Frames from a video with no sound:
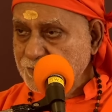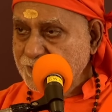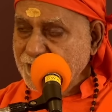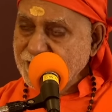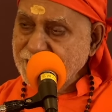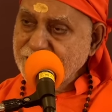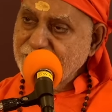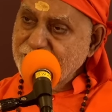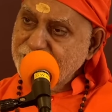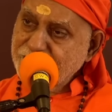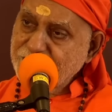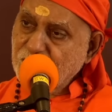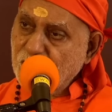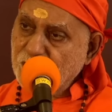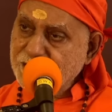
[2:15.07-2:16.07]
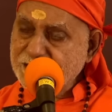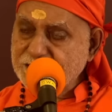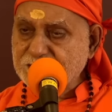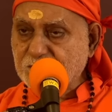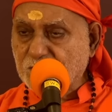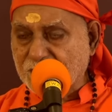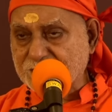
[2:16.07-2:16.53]
gain any
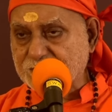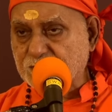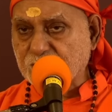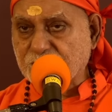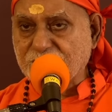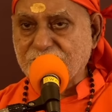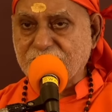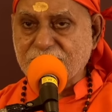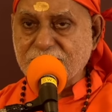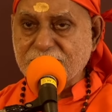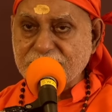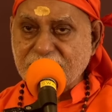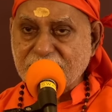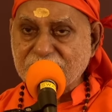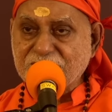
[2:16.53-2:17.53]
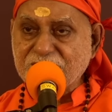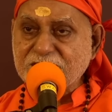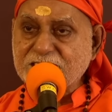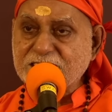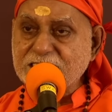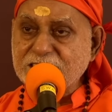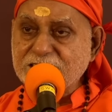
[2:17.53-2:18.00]
knowledge whatsoever, the
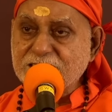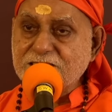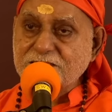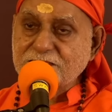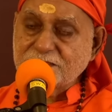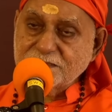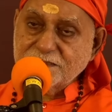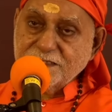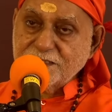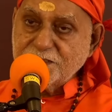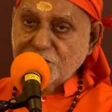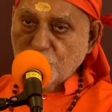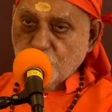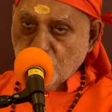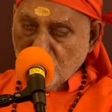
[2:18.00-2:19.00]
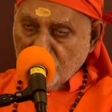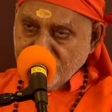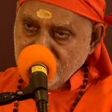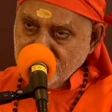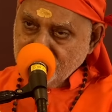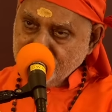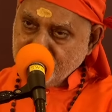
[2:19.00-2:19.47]
effort is the
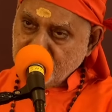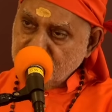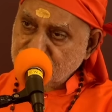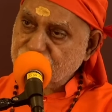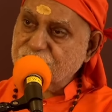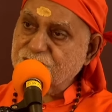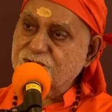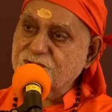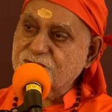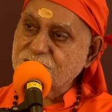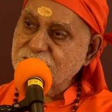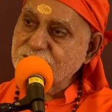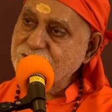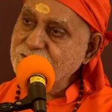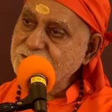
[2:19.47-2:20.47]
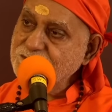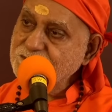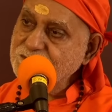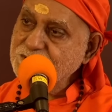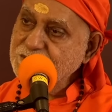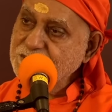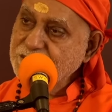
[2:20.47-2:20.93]
knowing process.
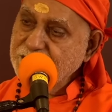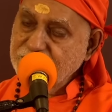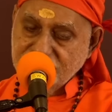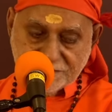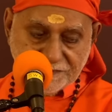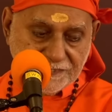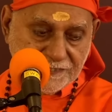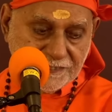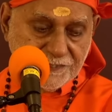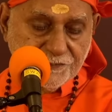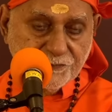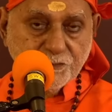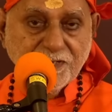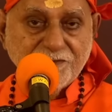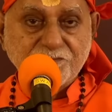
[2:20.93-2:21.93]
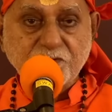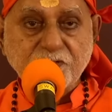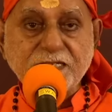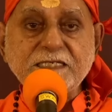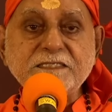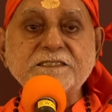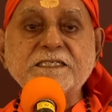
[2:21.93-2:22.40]
See, you have to
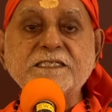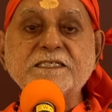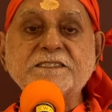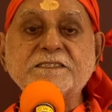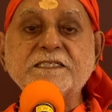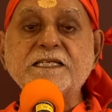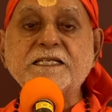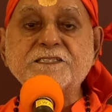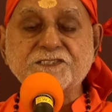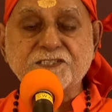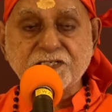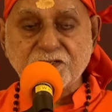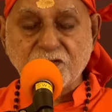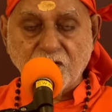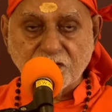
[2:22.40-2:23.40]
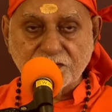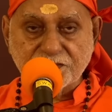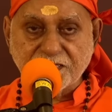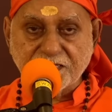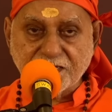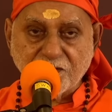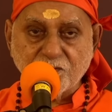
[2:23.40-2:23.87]
reach a destination
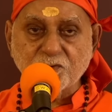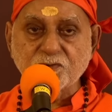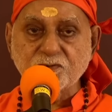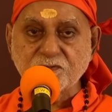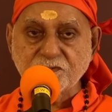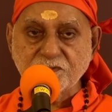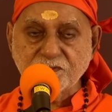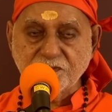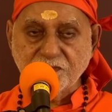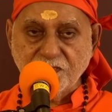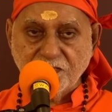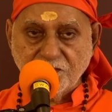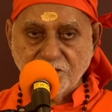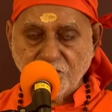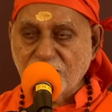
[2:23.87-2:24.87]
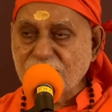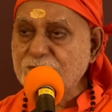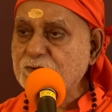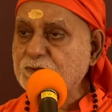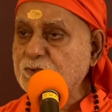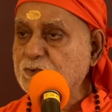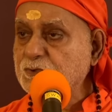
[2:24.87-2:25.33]
on the ground.
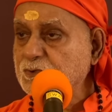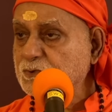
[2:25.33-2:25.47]
What do?